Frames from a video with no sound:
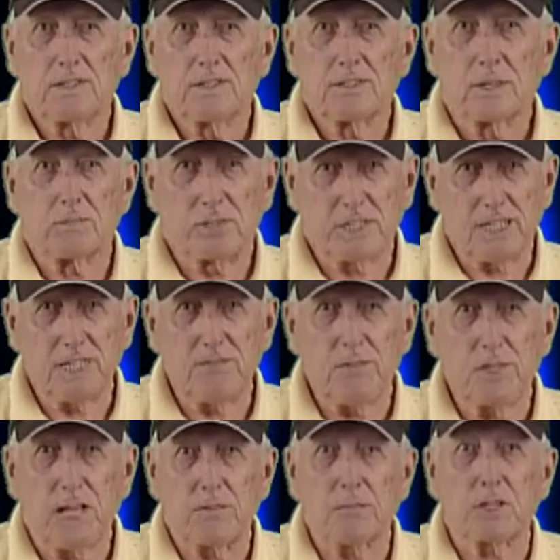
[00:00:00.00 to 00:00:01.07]
I'm going to give
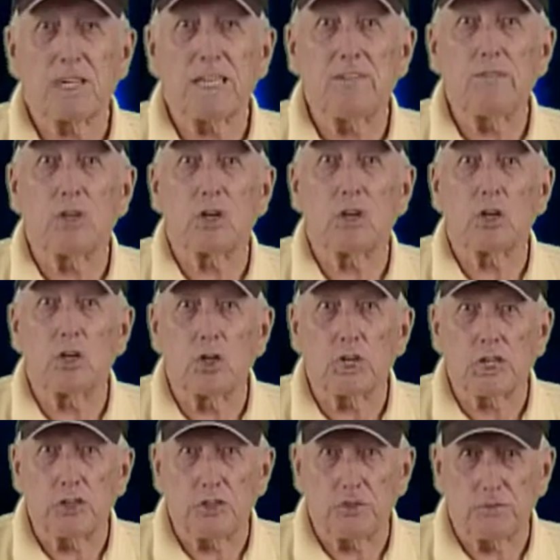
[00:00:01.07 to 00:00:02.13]
you a little look
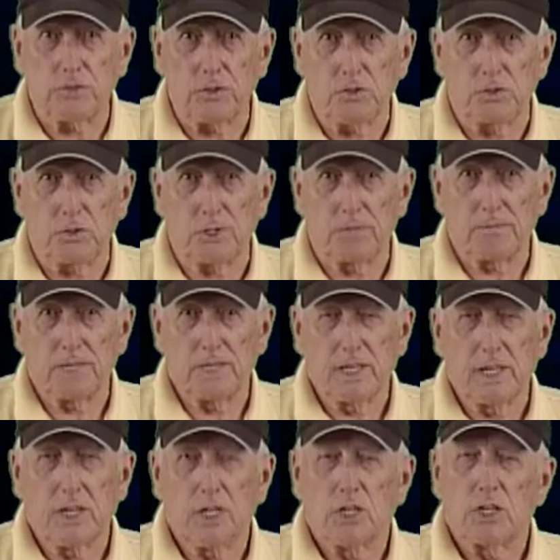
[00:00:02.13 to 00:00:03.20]
into the future.
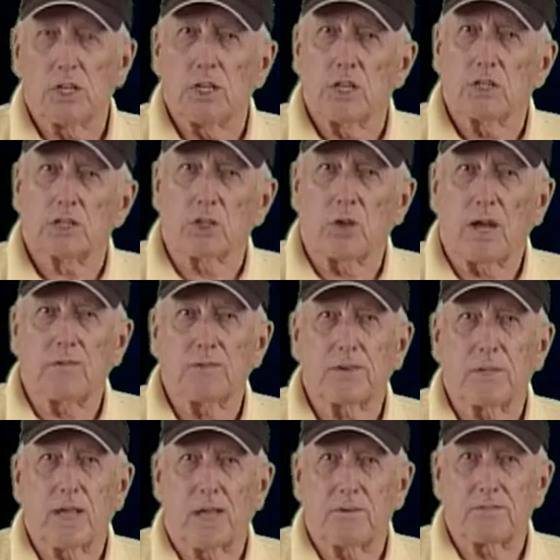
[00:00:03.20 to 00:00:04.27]
So
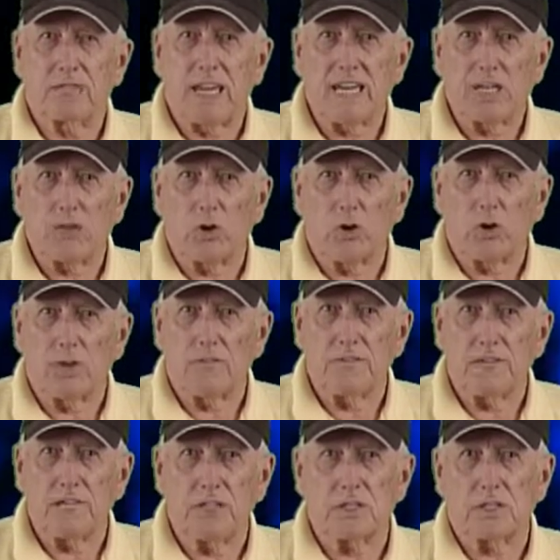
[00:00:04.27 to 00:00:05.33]
I've taken all of
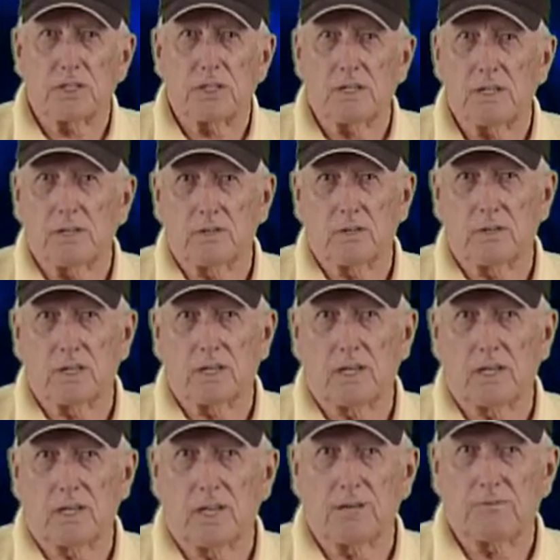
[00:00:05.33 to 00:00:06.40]
these
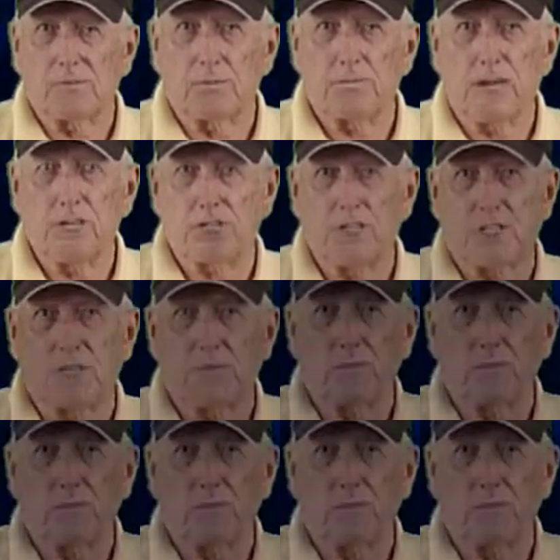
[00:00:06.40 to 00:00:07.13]
information that